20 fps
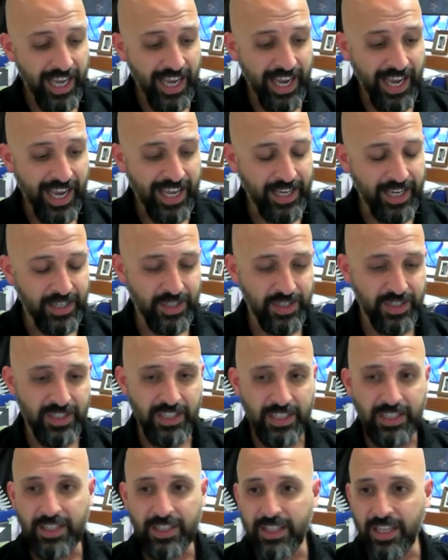And
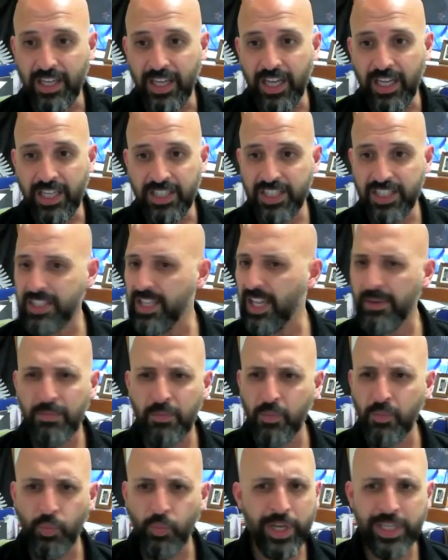uh, she's like,
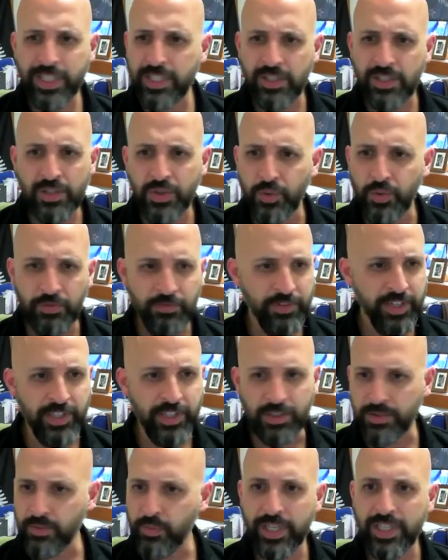Where's the school
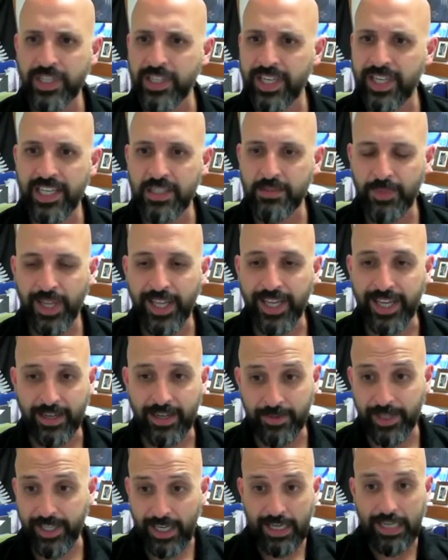field? Where do the kids play? And
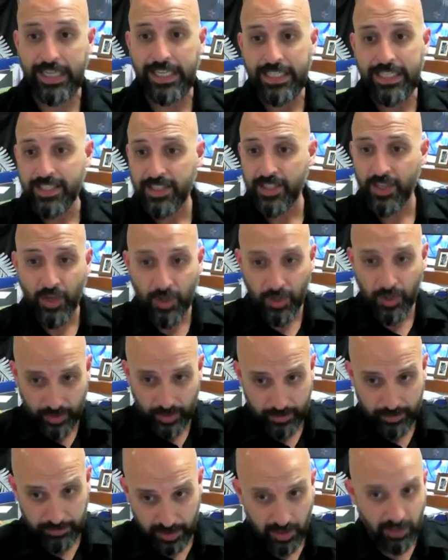I'm like, Honey, this
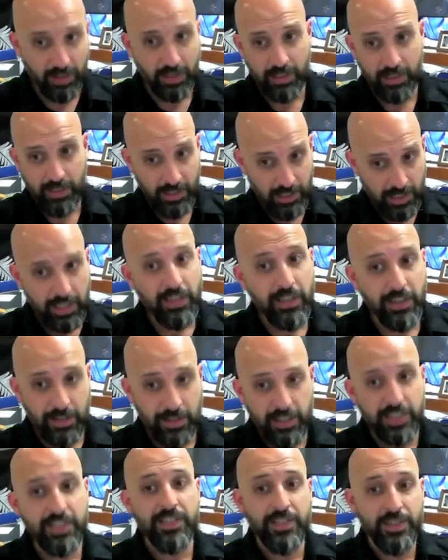concrete block,
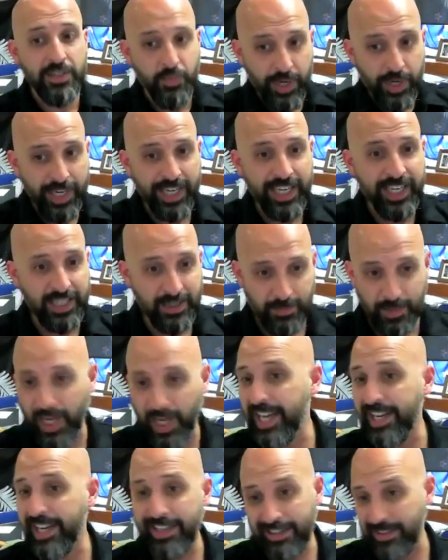this is where kids
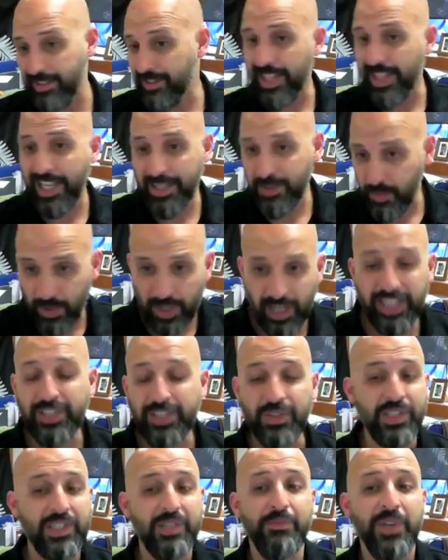play in England. That's where I
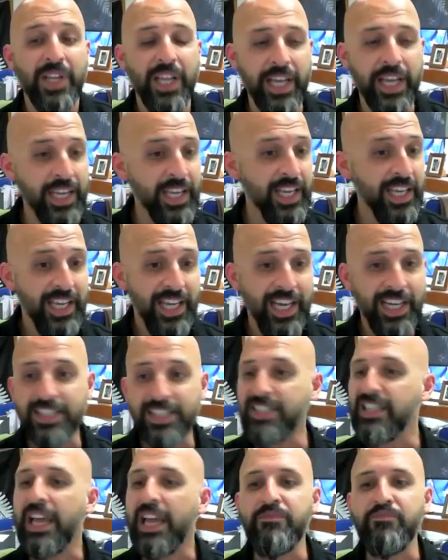used to play. And
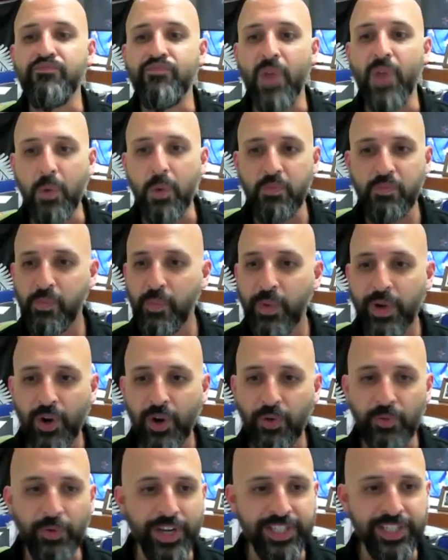she's like, No, we're
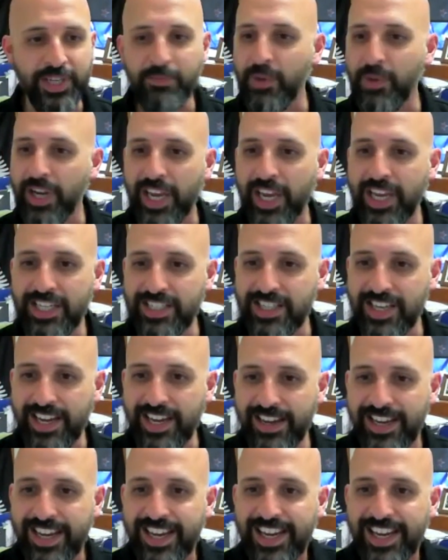not raising my kids here.